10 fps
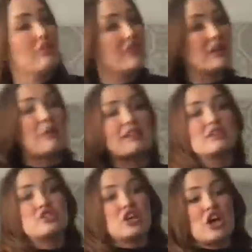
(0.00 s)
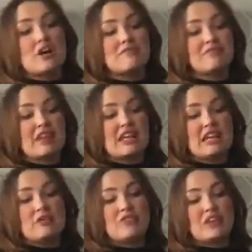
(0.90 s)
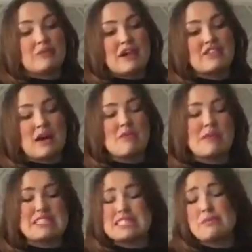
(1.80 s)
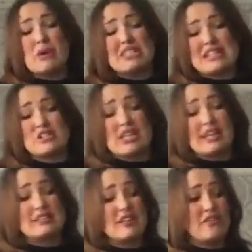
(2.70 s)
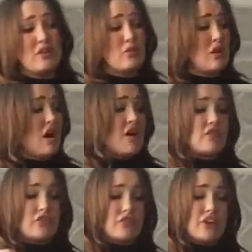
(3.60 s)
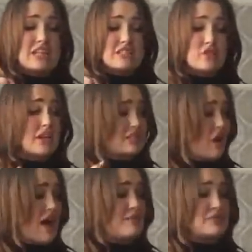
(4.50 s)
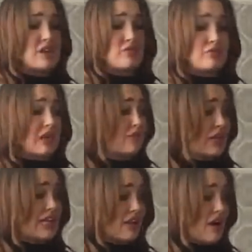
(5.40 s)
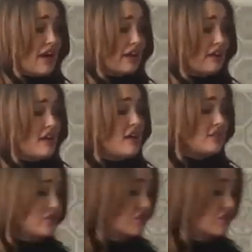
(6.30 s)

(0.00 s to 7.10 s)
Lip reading: a little think about this shirt and a little think about that. I'm a bit disappointed actually, because I thought I've got three solid items that I really, really like. The